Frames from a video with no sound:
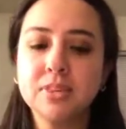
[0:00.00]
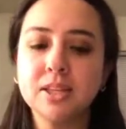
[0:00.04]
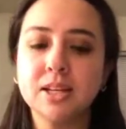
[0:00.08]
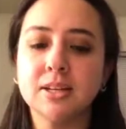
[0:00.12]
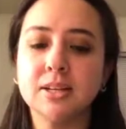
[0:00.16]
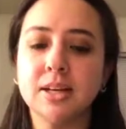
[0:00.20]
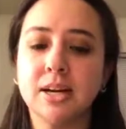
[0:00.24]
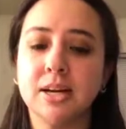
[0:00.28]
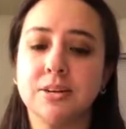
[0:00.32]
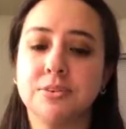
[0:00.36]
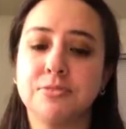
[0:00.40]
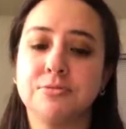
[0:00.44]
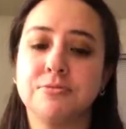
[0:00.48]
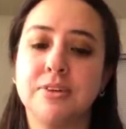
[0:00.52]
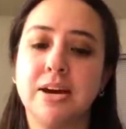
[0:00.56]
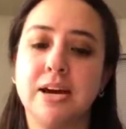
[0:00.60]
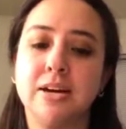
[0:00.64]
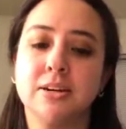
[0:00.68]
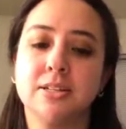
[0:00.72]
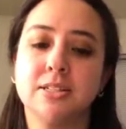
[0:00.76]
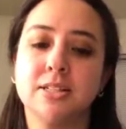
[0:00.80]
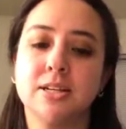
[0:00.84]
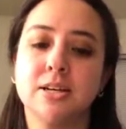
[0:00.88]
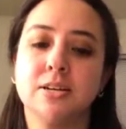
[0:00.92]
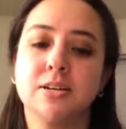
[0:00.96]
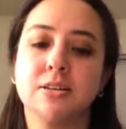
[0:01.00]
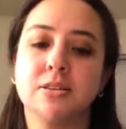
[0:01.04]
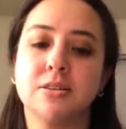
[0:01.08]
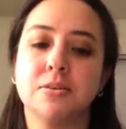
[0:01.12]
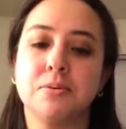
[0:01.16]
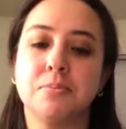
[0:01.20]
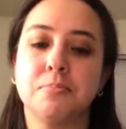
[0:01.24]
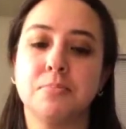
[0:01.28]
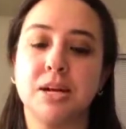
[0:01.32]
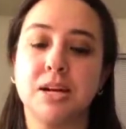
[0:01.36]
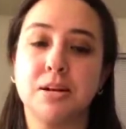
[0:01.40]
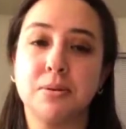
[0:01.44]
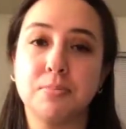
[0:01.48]
can affect the
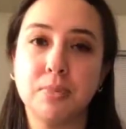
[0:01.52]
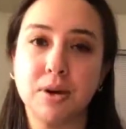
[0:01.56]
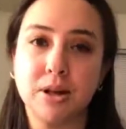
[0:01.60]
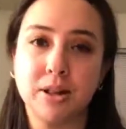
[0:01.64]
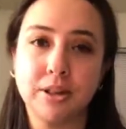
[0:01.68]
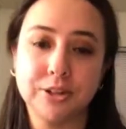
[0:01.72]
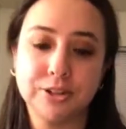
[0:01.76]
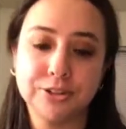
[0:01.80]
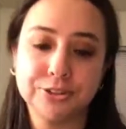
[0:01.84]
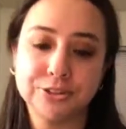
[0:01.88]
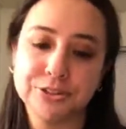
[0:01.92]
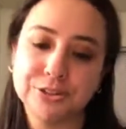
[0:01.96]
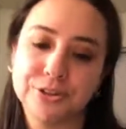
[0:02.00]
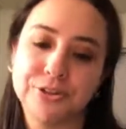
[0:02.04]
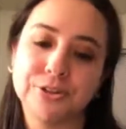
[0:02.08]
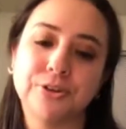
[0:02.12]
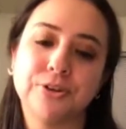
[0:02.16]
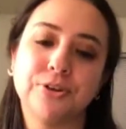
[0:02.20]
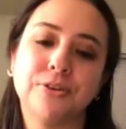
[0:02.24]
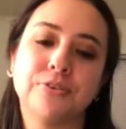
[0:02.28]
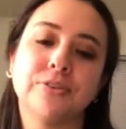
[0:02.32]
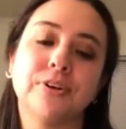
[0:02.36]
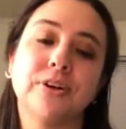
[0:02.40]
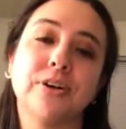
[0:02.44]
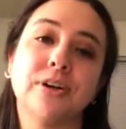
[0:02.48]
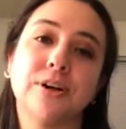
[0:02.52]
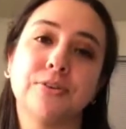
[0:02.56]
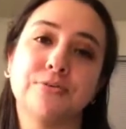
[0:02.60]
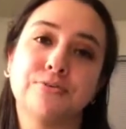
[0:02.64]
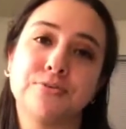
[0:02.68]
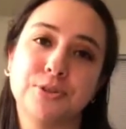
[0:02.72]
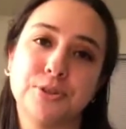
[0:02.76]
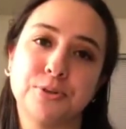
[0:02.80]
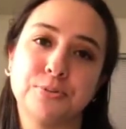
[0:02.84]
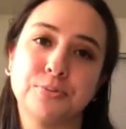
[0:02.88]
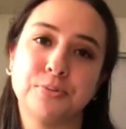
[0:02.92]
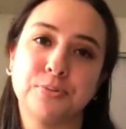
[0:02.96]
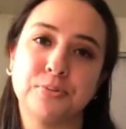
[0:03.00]
metabolic turnover of
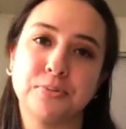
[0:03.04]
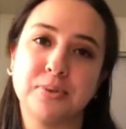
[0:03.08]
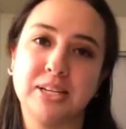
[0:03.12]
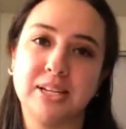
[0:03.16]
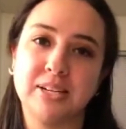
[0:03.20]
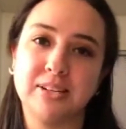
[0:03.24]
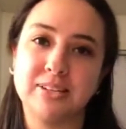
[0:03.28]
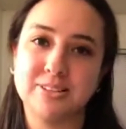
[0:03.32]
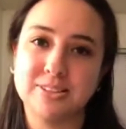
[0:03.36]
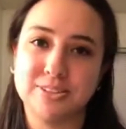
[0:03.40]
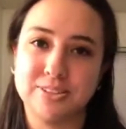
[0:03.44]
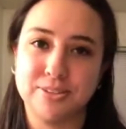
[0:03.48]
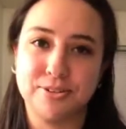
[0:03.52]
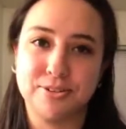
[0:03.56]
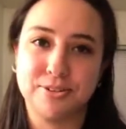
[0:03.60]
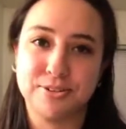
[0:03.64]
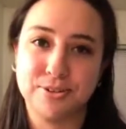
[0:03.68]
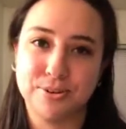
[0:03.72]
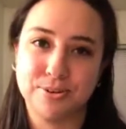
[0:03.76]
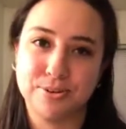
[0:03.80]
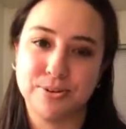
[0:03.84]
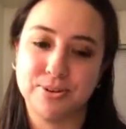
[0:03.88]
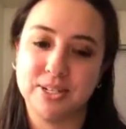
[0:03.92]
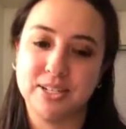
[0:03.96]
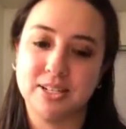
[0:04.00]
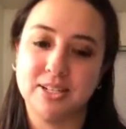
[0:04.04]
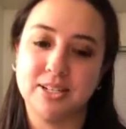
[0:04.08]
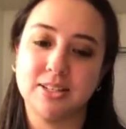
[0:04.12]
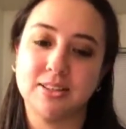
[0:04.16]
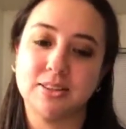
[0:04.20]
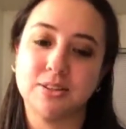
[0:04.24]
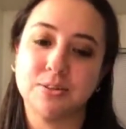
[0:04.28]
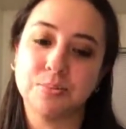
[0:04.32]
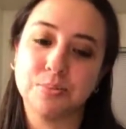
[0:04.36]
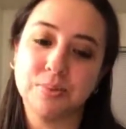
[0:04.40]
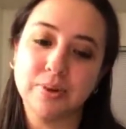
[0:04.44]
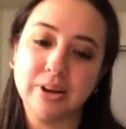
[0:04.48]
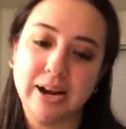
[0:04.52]
dopamine and serotonin in
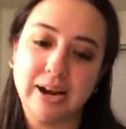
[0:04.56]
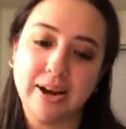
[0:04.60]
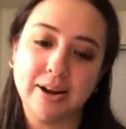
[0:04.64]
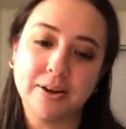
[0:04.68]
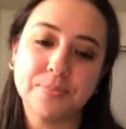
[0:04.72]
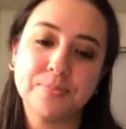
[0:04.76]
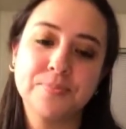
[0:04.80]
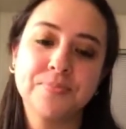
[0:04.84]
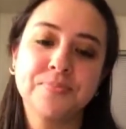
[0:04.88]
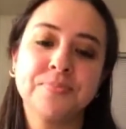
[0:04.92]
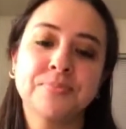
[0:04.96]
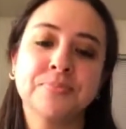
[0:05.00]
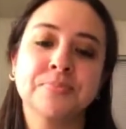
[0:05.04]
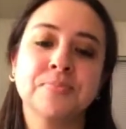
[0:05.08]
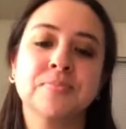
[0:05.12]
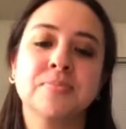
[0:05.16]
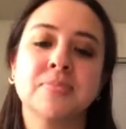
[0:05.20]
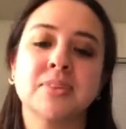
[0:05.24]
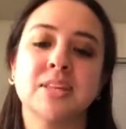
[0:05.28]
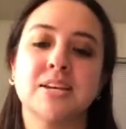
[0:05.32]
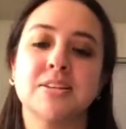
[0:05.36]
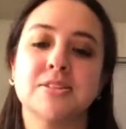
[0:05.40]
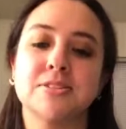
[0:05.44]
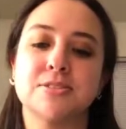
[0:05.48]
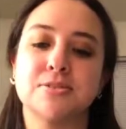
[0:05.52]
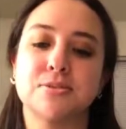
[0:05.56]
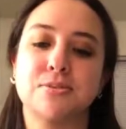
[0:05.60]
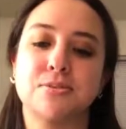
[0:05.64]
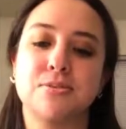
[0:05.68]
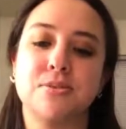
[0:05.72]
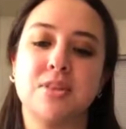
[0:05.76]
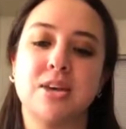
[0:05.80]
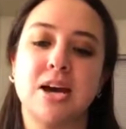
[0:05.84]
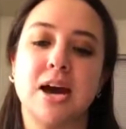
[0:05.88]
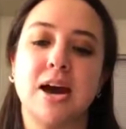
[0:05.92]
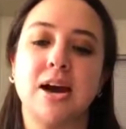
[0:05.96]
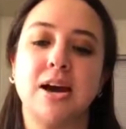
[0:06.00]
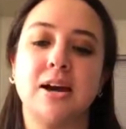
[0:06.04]
the brain. And so
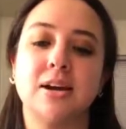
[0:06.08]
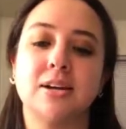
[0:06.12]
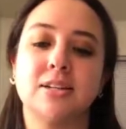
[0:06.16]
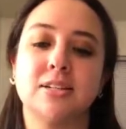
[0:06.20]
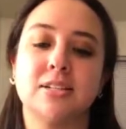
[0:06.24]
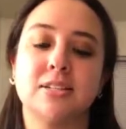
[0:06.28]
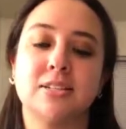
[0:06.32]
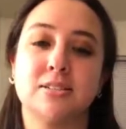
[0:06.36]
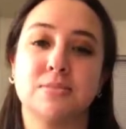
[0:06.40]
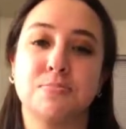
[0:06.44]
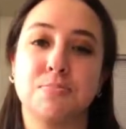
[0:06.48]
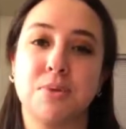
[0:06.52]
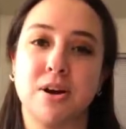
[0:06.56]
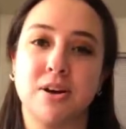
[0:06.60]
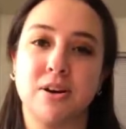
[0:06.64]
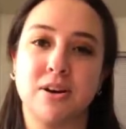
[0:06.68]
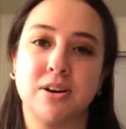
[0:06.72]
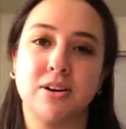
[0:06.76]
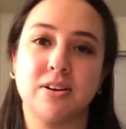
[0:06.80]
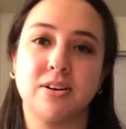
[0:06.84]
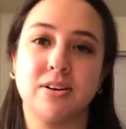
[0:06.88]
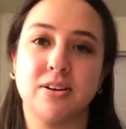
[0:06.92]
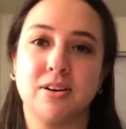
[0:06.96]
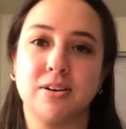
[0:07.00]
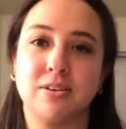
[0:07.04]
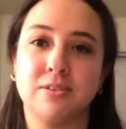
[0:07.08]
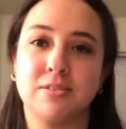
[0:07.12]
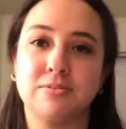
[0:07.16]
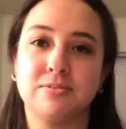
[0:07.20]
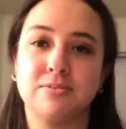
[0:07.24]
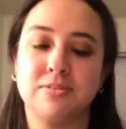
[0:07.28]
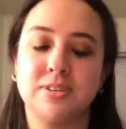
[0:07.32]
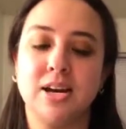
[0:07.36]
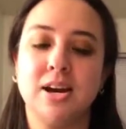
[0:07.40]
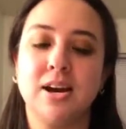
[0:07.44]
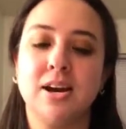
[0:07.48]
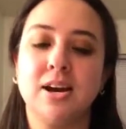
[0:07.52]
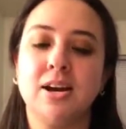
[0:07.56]
that is part of
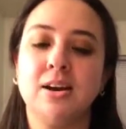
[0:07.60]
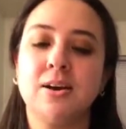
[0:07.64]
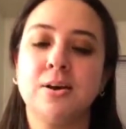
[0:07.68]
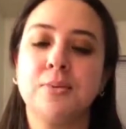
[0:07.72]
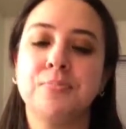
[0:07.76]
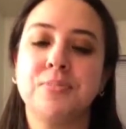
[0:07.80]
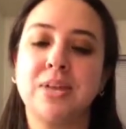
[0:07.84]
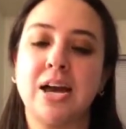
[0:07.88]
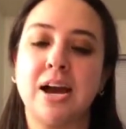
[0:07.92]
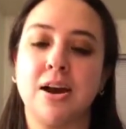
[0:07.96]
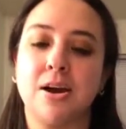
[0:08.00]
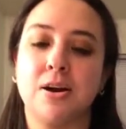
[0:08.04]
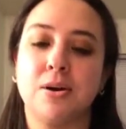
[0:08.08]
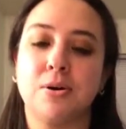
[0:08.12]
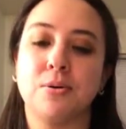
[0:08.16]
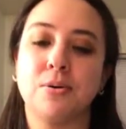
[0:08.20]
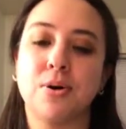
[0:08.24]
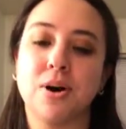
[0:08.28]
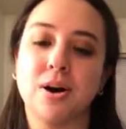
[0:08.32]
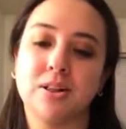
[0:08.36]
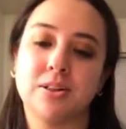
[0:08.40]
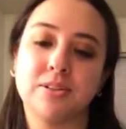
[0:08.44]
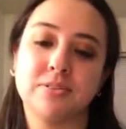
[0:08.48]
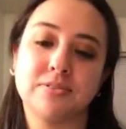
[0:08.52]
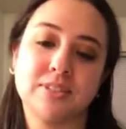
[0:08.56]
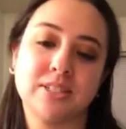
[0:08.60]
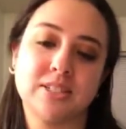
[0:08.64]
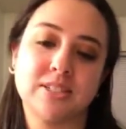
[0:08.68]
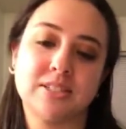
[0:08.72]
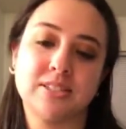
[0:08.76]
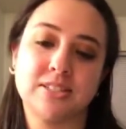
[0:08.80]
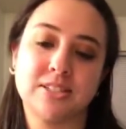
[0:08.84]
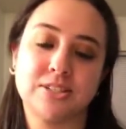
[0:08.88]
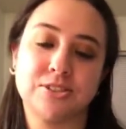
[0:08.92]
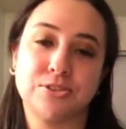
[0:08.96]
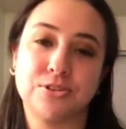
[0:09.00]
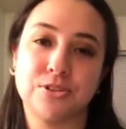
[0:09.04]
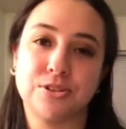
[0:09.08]
how all of these
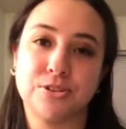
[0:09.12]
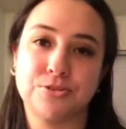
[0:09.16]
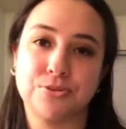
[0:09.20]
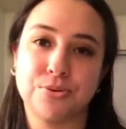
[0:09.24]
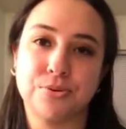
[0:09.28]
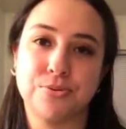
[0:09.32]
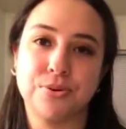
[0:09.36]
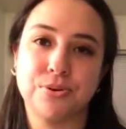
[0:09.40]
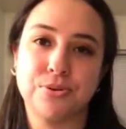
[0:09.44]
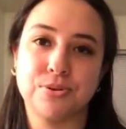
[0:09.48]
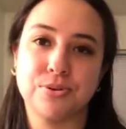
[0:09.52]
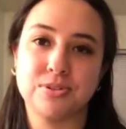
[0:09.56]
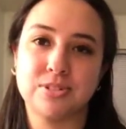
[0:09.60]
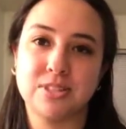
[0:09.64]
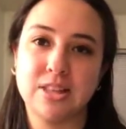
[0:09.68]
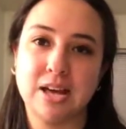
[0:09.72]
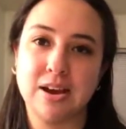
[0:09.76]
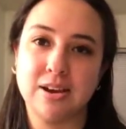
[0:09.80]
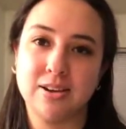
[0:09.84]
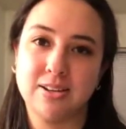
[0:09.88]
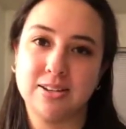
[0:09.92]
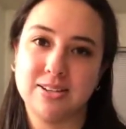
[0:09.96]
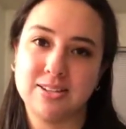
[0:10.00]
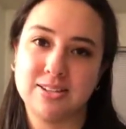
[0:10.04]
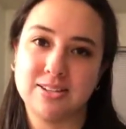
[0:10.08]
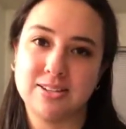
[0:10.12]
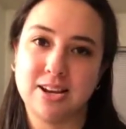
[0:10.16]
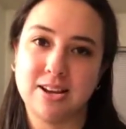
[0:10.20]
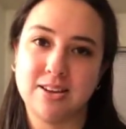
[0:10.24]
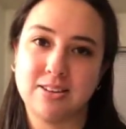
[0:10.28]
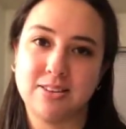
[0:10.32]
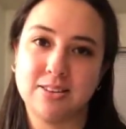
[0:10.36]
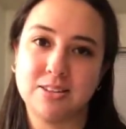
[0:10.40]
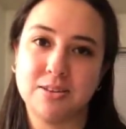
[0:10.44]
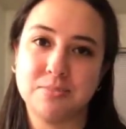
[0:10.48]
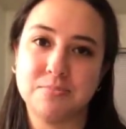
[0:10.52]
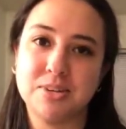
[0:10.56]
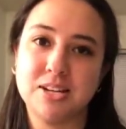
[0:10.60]
citrus oils that
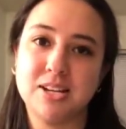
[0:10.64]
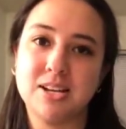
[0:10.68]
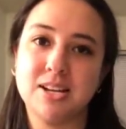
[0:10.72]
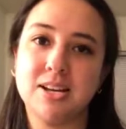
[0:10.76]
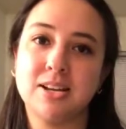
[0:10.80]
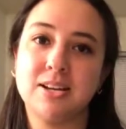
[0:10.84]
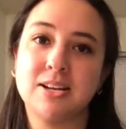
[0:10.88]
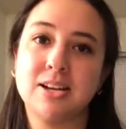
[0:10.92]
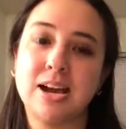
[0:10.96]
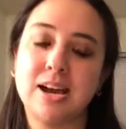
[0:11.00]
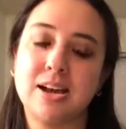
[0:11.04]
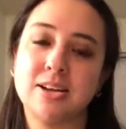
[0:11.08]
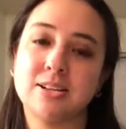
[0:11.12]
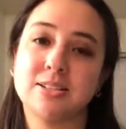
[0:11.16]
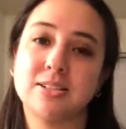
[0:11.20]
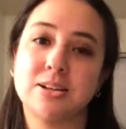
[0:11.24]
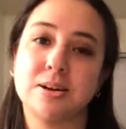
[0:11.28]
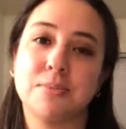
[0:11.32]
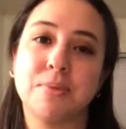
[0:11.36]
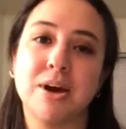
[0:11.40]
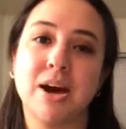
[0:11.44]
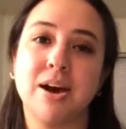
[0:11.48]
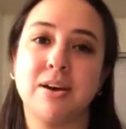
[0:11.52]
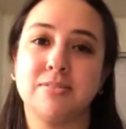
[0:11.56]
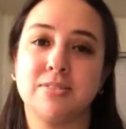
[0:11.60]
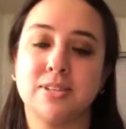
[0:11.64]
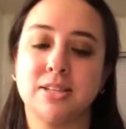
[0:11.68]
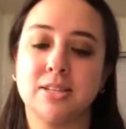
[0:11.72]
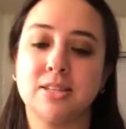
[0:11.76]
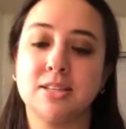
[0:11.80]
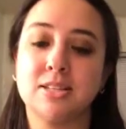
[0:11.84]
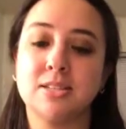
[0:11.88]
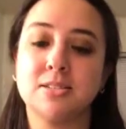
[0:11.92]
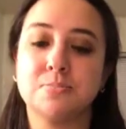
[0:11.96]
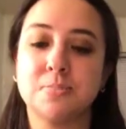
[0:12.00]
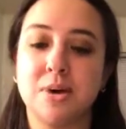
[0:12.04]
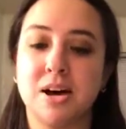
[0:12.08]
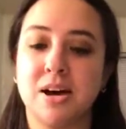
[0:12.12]
contain limonene end up having
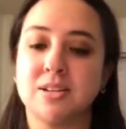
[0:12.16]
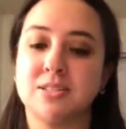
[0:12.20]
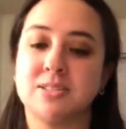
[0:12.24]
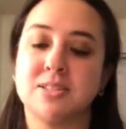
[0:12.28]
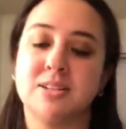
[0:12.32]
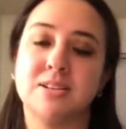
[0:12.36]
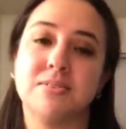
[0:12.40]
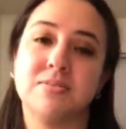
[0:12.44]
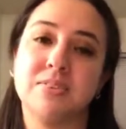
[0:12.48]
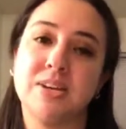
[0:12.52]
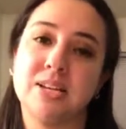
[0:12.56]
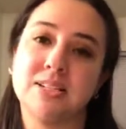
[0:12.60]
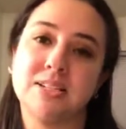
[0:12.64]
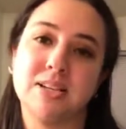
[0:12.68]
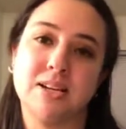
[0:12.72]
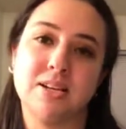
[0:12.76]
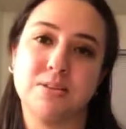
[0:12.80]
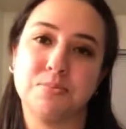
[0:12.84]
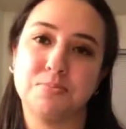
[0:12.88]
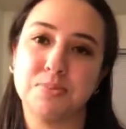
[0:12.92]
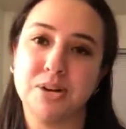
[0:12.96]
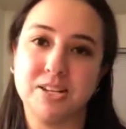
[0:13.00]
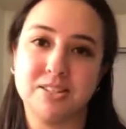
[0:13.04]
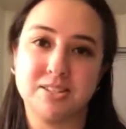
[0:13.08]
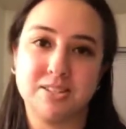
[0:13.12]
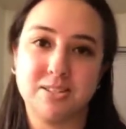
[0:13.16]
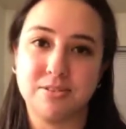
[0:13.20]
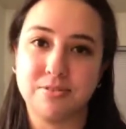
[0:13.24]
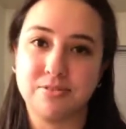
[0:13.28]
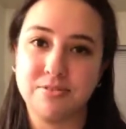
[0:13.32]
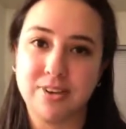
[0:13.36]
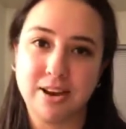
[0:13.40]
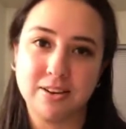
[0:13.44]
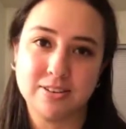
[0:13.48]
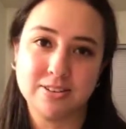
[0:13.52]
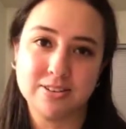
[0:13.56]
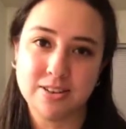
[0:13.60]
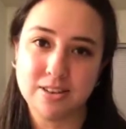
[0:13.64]
these positive antidepressant
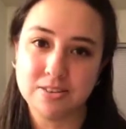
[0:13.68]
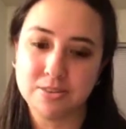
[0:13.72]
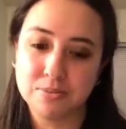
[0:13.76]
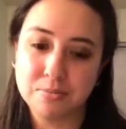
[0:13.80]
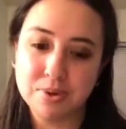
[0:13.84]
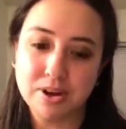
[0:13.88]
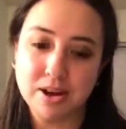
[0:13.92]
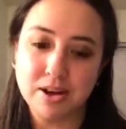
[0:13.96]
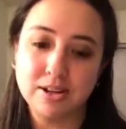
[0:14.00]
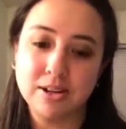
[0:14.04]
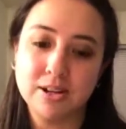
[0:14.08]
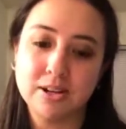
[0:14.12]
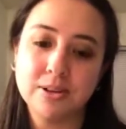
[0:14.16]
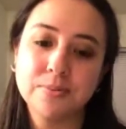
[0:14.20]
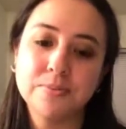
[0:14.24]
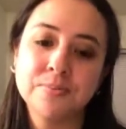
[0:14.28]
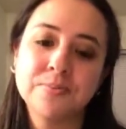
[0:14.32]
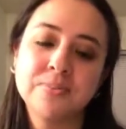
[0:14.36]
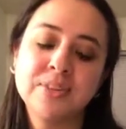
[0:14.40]
effects on the body.